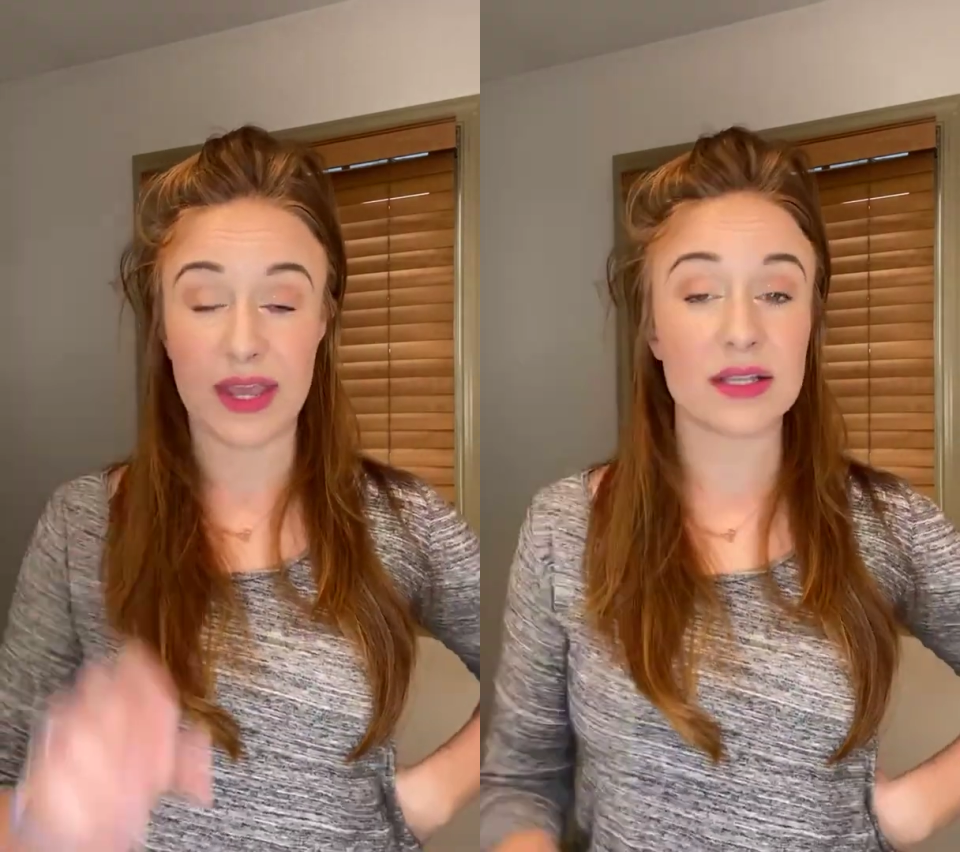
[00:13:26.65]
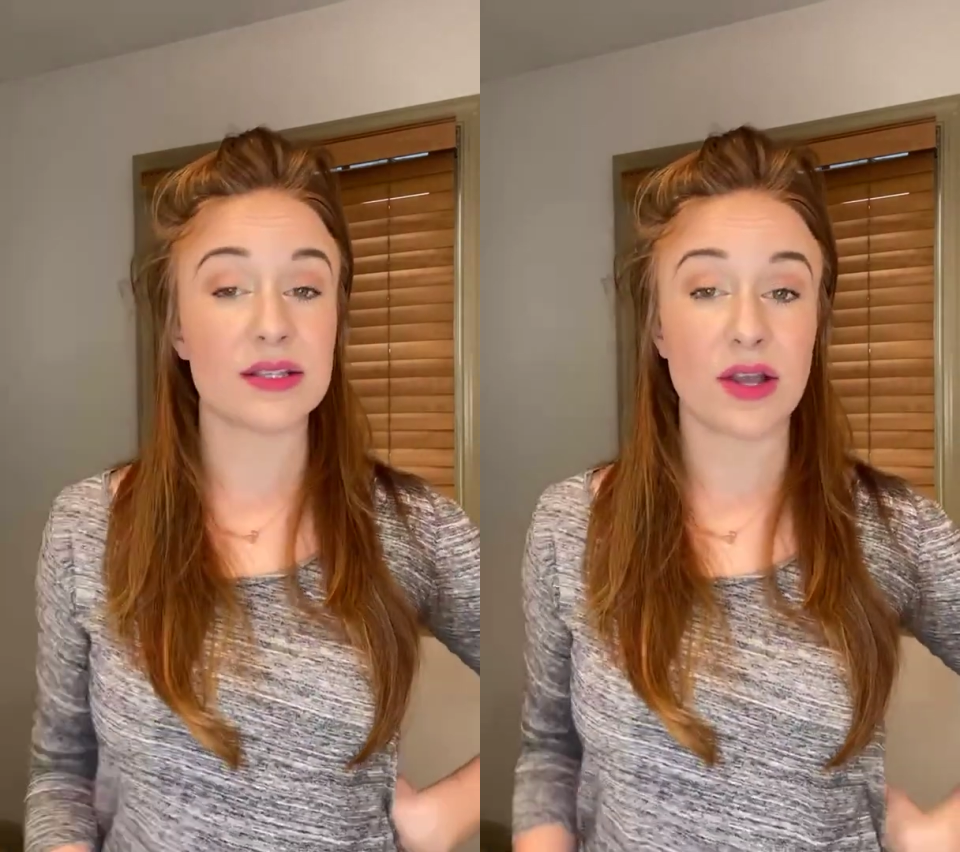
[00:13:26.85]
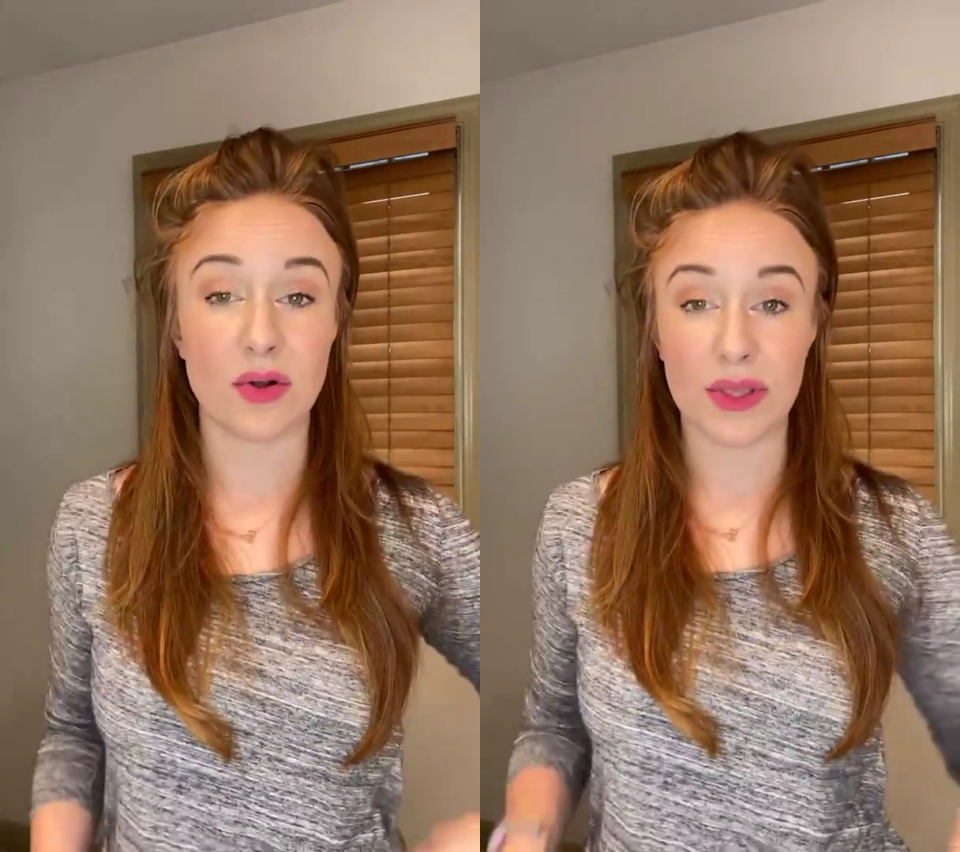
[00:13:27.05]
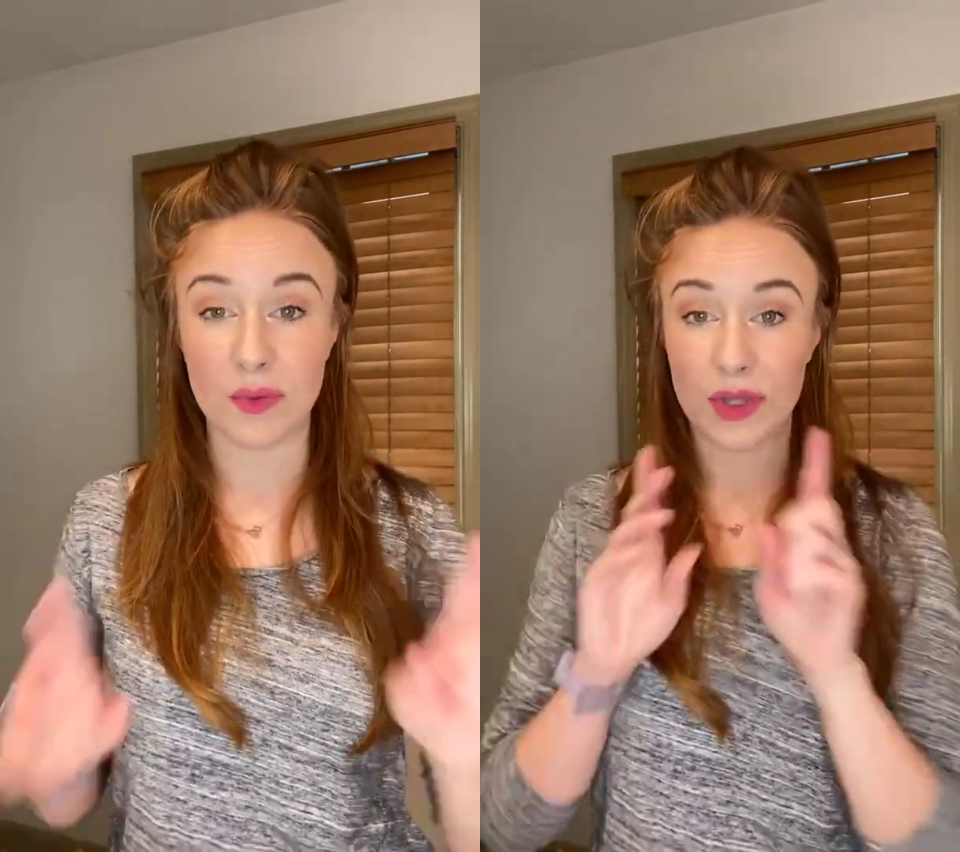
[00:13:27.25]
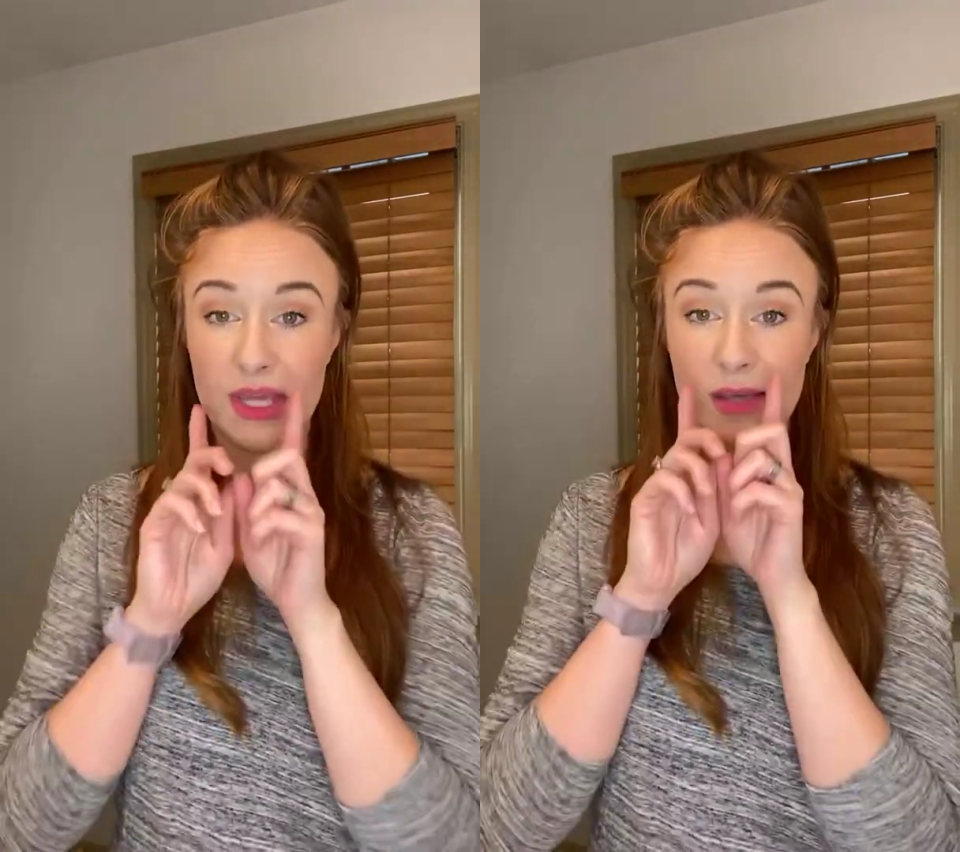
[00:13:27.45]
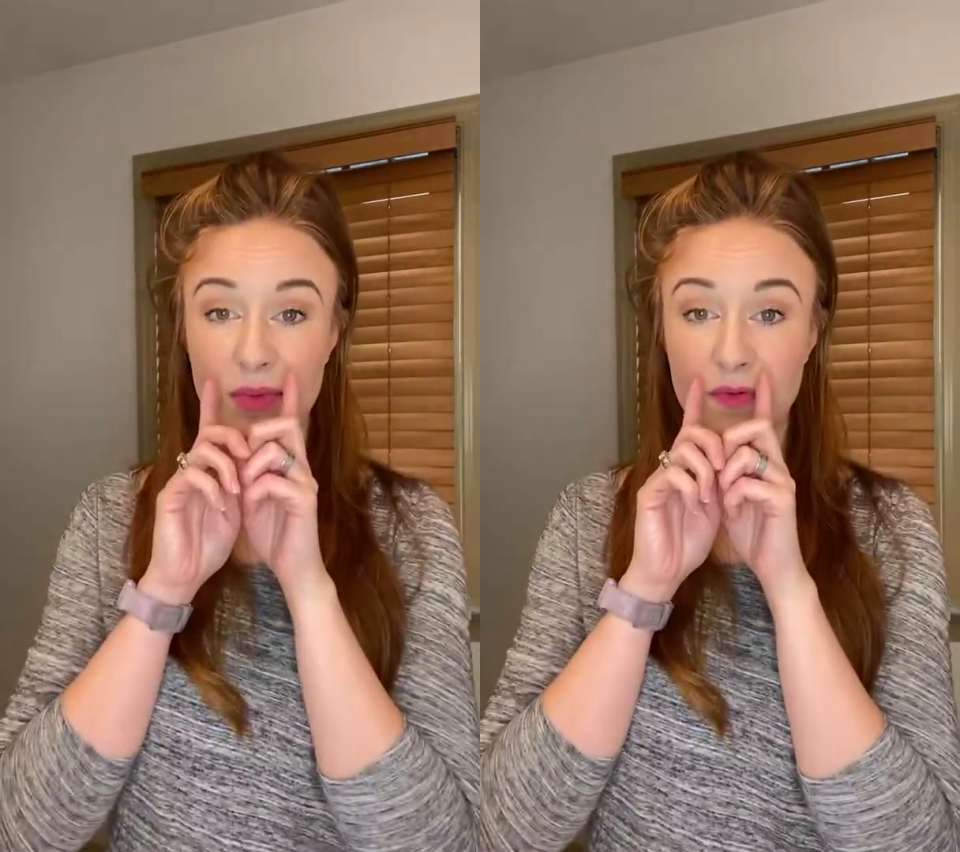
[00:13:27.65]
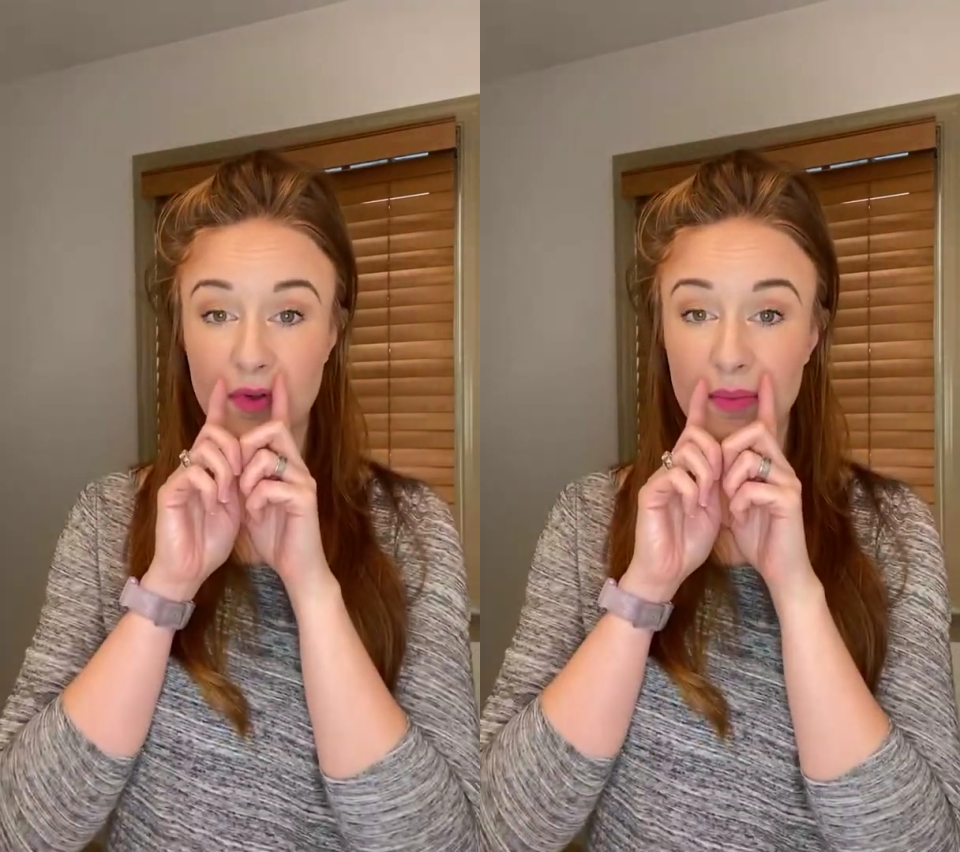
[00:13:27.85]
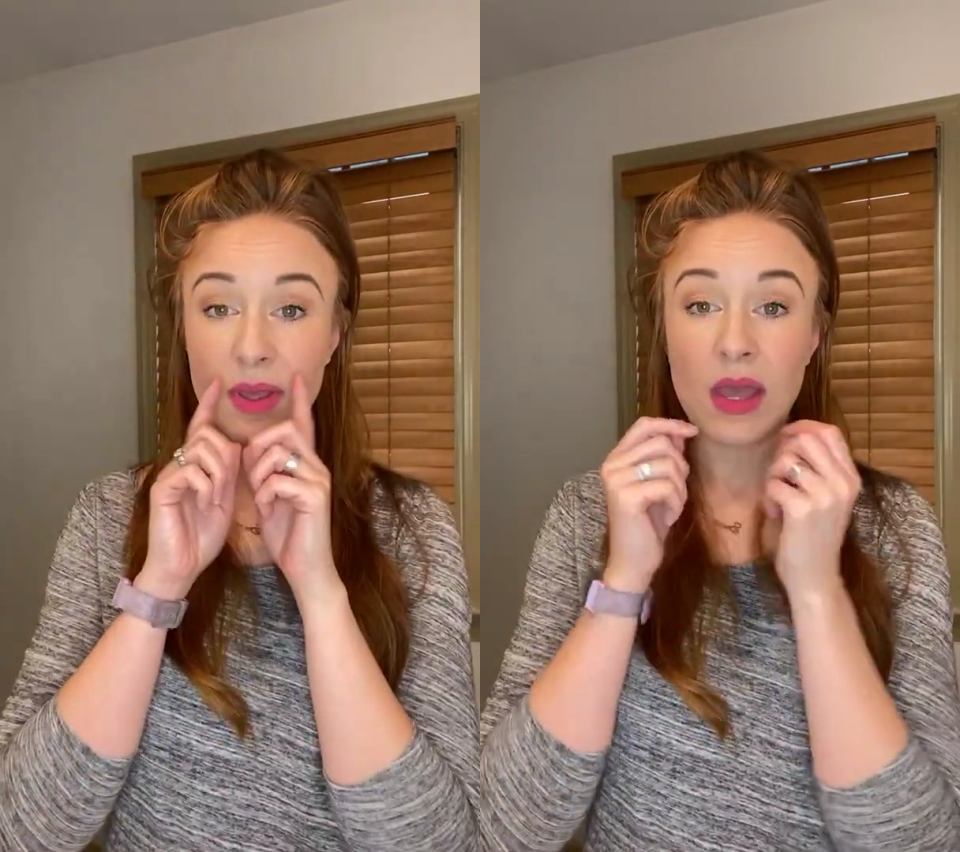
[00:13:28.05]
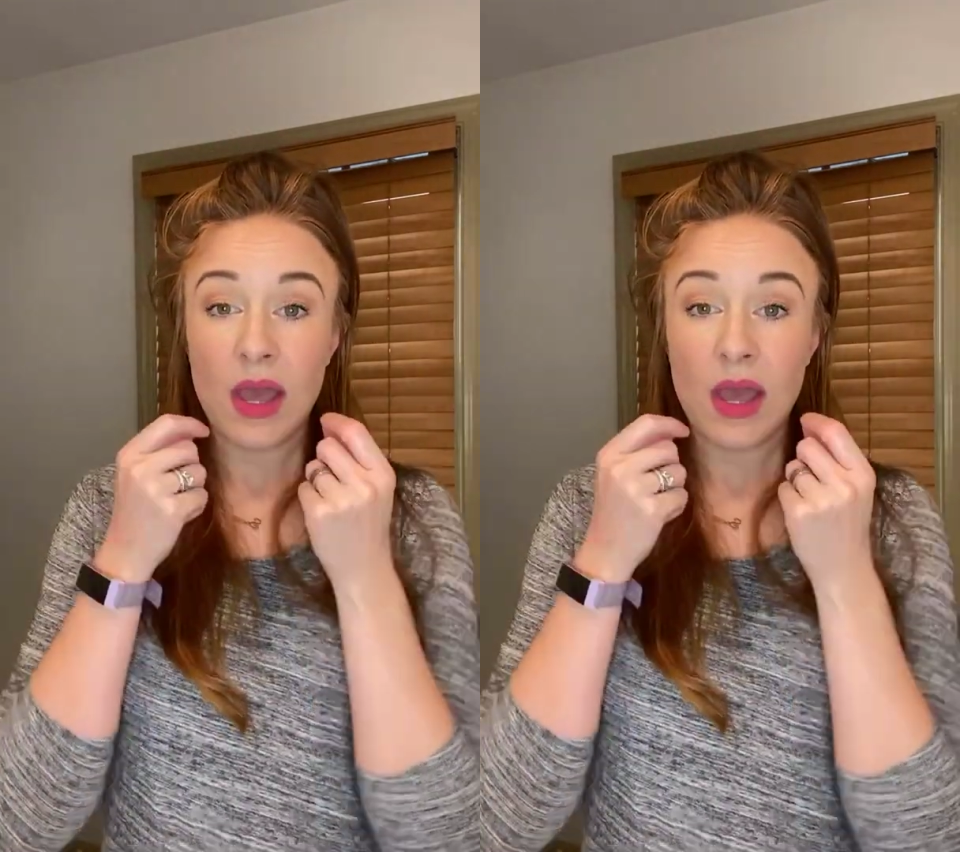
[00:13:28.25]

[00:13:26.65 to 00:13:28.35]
Because not only will it keep it from